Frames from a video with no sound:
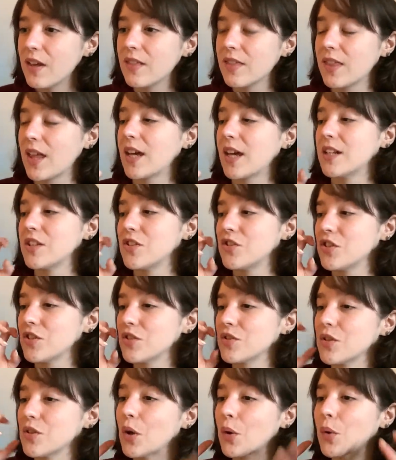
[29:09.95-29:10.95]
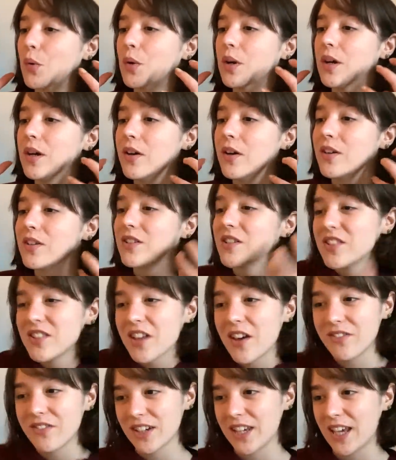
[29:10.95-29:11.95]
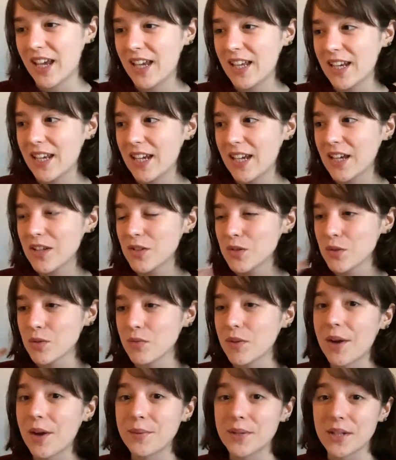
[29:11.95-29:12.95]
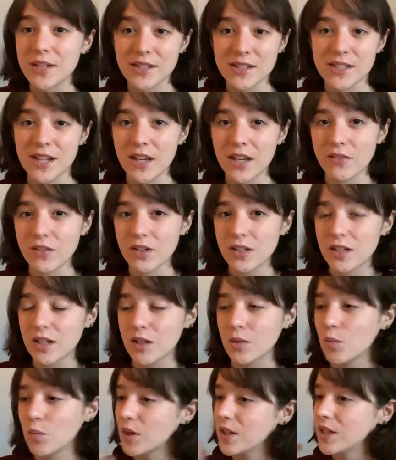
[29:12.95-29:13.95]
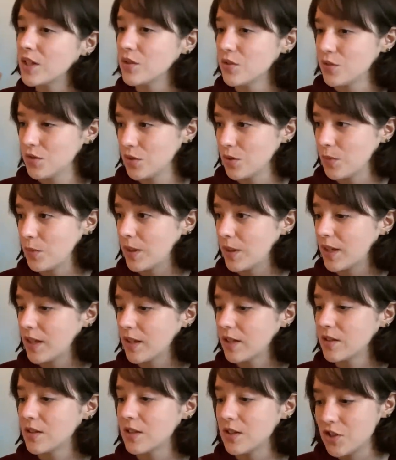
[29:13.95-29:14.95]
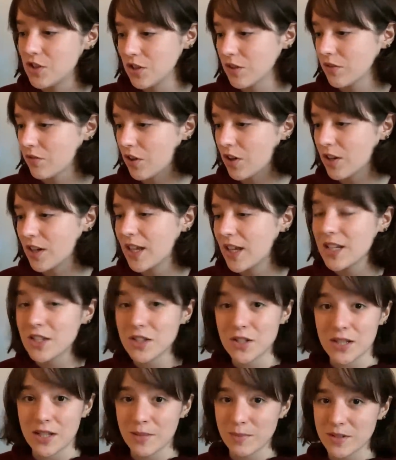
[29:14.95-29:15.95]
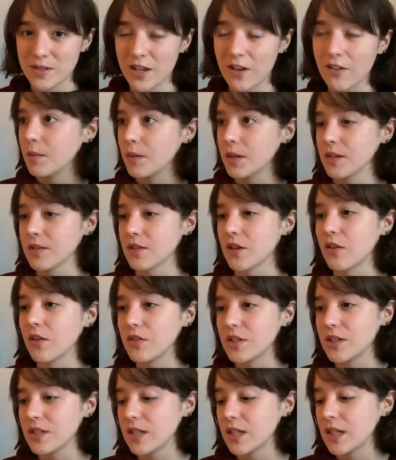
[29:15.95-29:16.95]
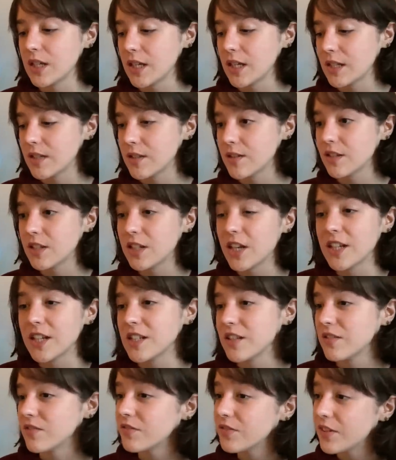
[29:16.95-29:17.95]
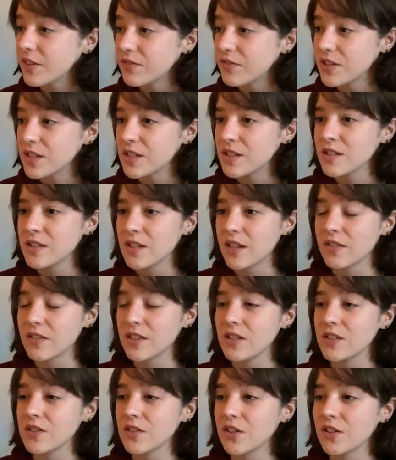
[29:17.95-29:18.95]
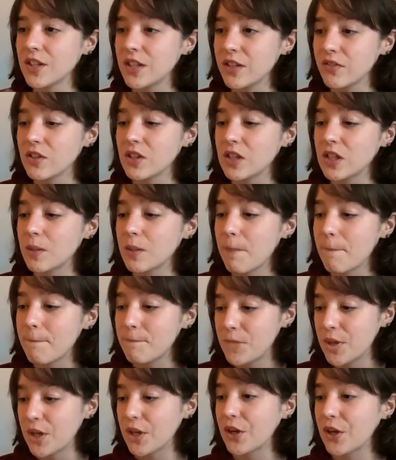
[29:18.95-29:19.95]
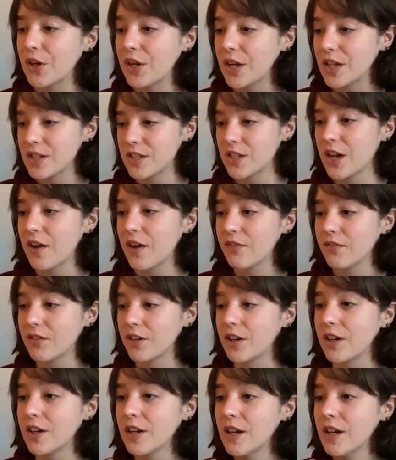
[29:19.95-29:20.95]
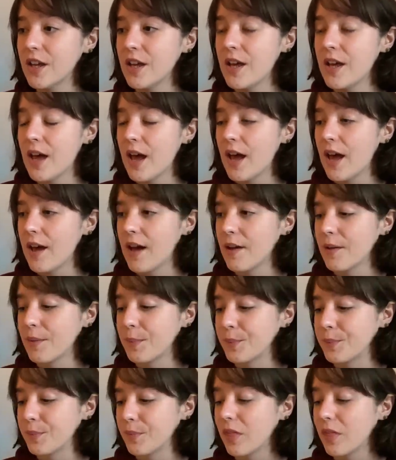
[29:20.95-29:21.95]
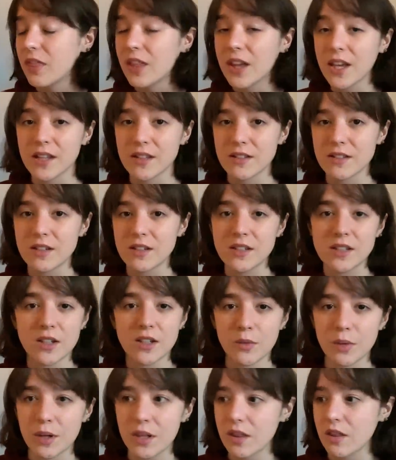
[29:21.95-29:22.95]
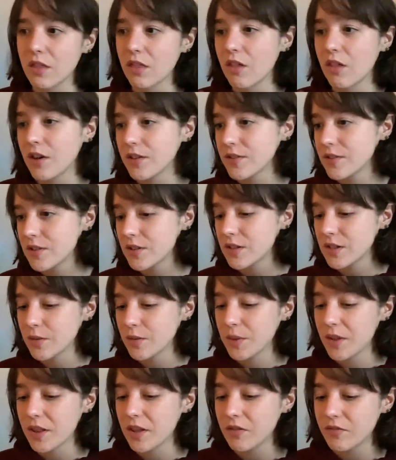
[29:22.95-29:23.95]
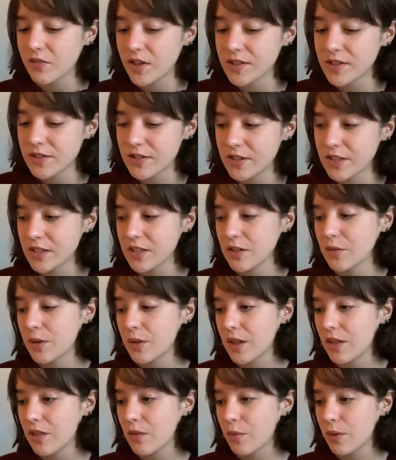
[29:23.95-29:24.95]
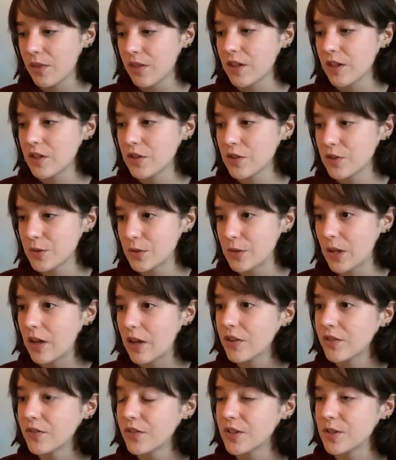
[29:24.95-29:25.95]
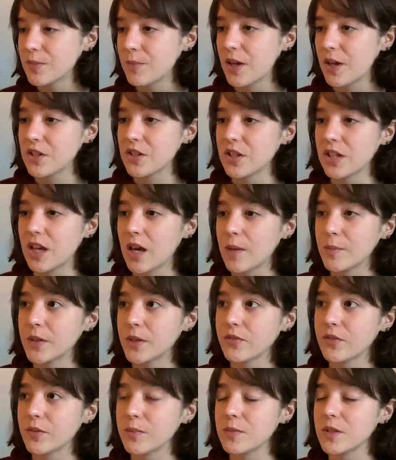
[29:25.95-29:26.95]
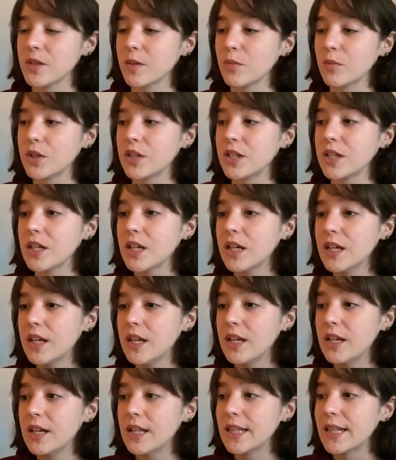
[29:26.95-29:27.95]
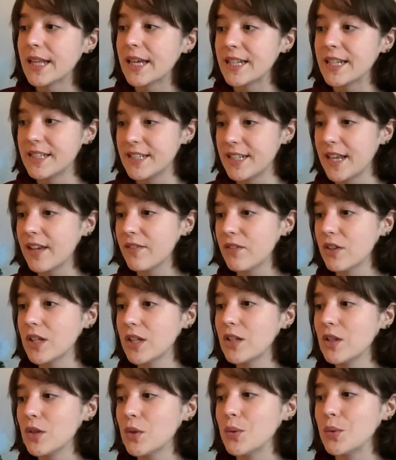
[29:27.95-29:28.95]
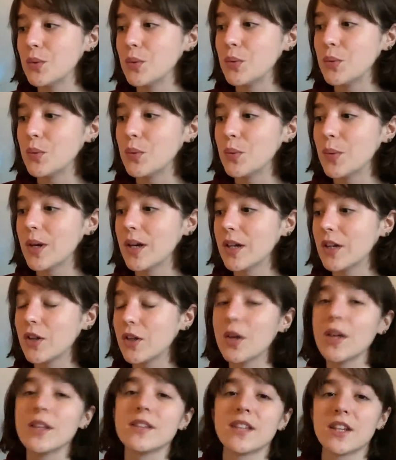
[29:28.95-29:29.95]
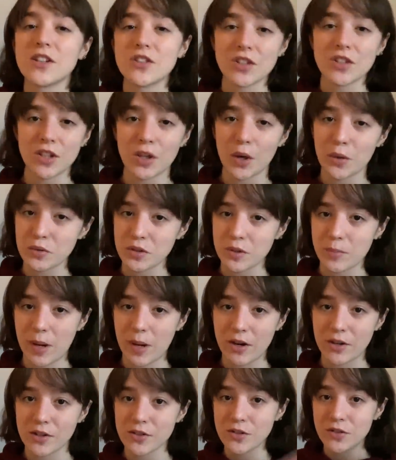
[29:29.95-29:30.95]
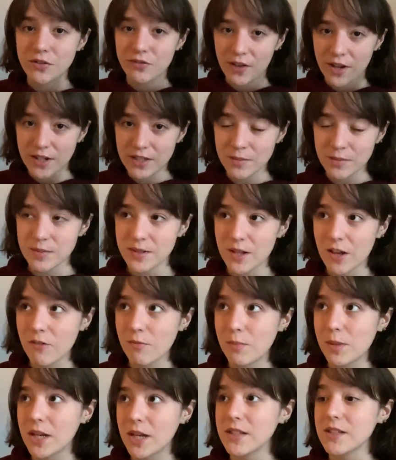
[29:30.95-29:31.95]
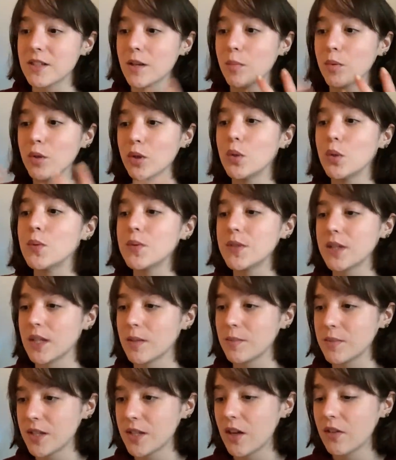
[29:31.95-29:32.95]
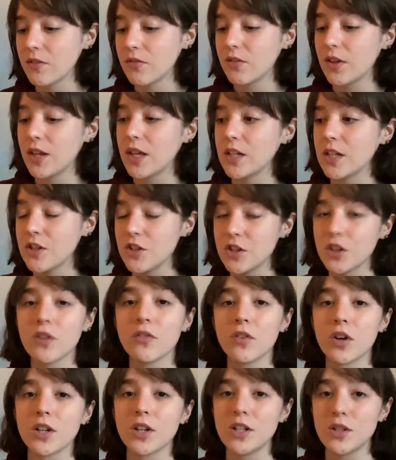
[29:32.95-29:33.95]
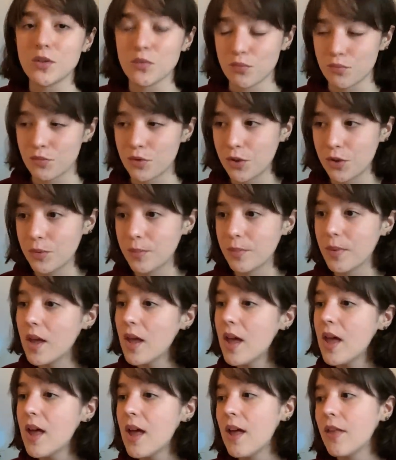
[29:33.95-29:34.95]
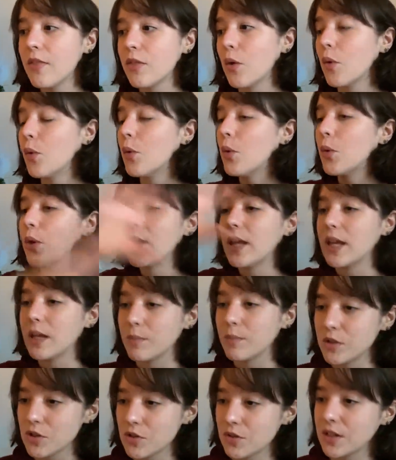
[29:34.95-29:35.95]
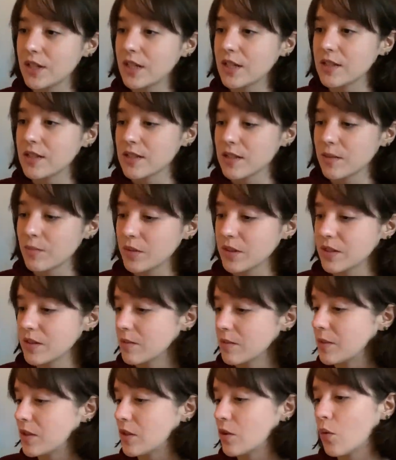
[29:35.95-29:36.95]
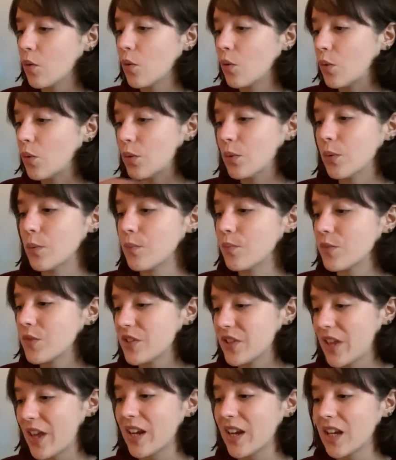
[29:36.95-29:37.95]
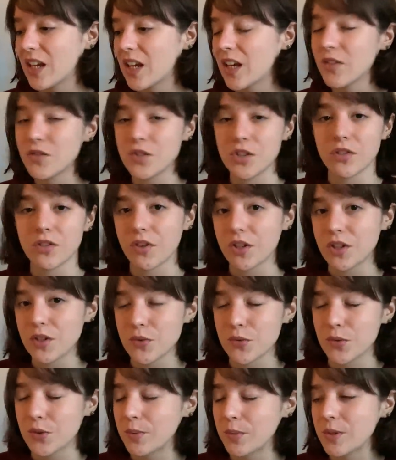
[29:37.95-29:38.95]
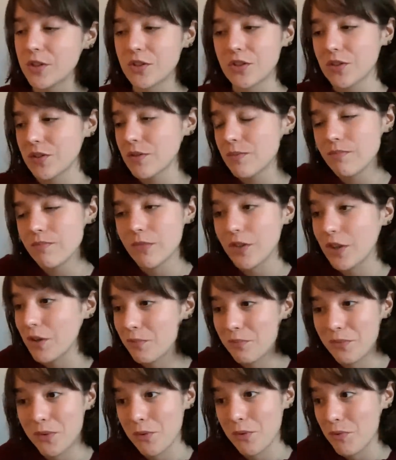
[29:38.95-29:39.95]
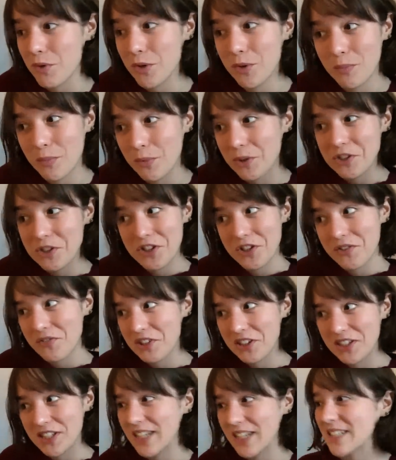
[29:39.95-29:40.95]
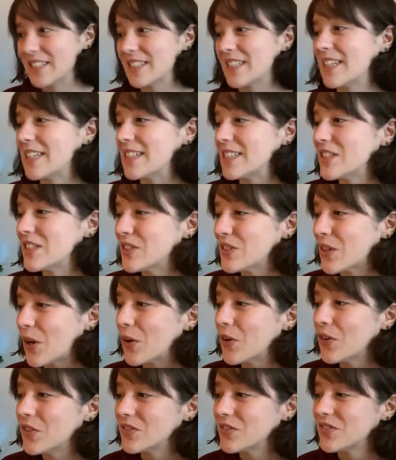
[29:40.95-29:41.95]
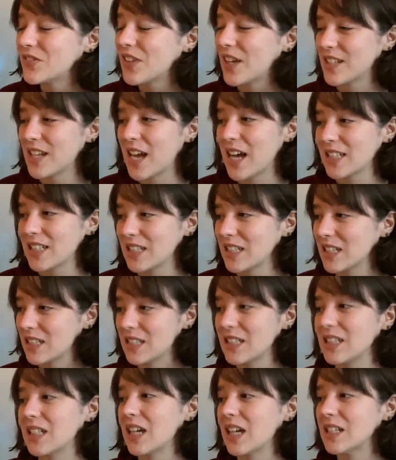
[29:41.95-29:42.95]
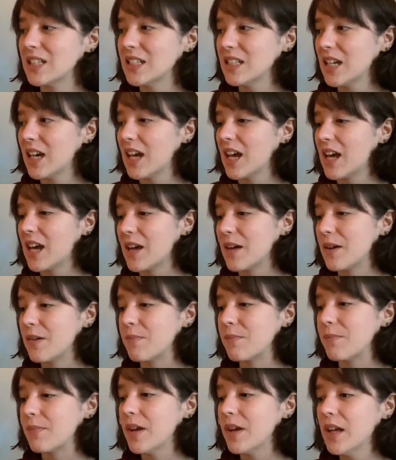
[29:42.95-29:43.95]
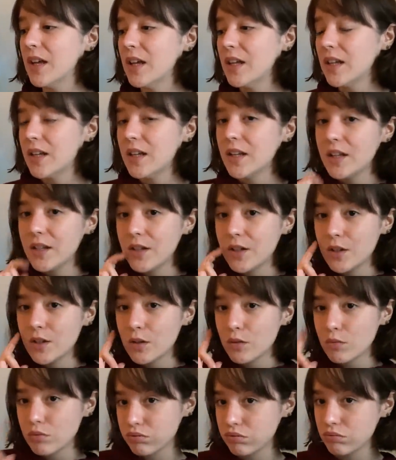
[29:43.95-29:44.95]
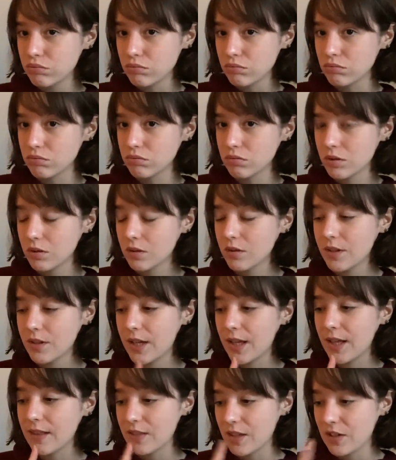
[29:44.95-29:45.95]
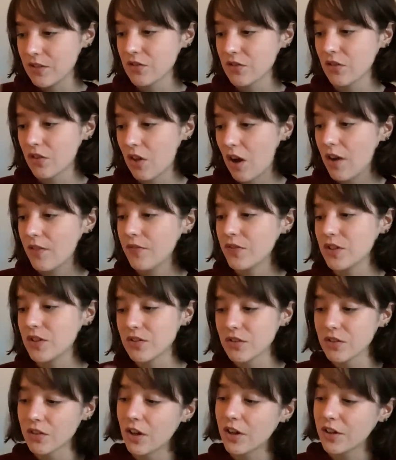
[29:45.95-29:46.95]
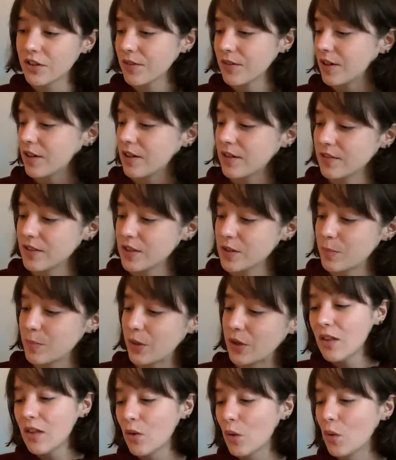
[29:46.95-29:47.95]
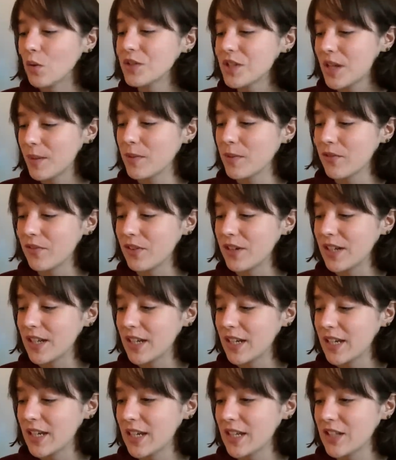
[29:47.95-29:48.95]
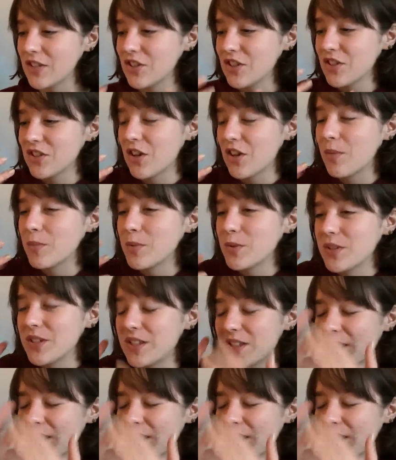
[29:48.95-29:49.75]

that is just so suffocating surrounding David and what he's doing to Giovanni and to himself because obviously it's the 1950s and these are even bigger and tougher um, things to deal with and thoughts to deal with and events to deal with within yourself, especially coming from someone like David, who essentially goes to Paris to find himself, but ends up losing himself in Giovanni's room. The whole imagery and symbolism and the whole setting of Giovanni's room, it's just the, the room where Giovanni is, is so fantastically done. Um, whew, there's a lot there's a lot going on in this book the whole time you're reading it it's just almost as